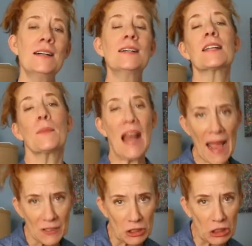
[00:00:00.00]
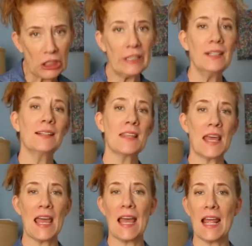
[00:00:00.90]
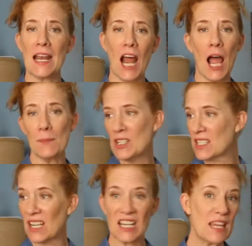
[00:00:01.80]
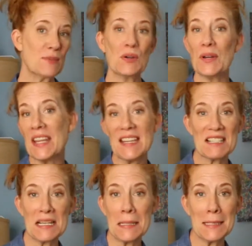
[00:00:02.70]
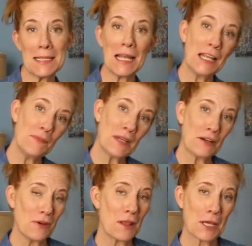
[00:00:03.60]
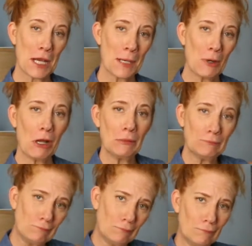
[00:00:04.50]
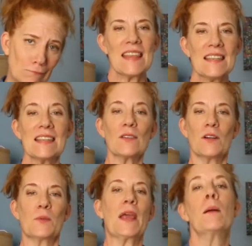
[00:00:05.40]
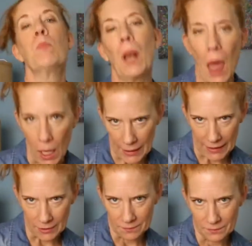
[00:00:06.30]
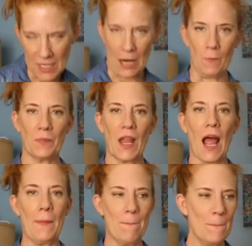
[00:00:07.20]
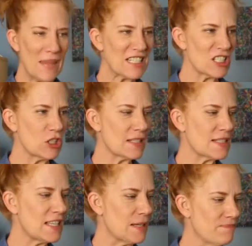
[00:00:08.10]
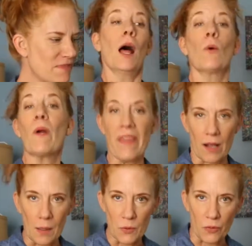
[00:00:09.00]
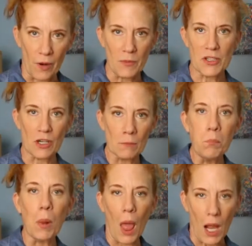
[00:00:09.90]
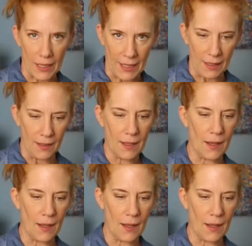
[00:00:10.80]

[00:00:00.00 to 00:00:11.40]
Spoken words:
and I'm an actor, then I'm just gonna keep doing these because I love being in front of the camera. This is going to be on blocking. Now, I meant to look this up, where that comes from, the term blocking.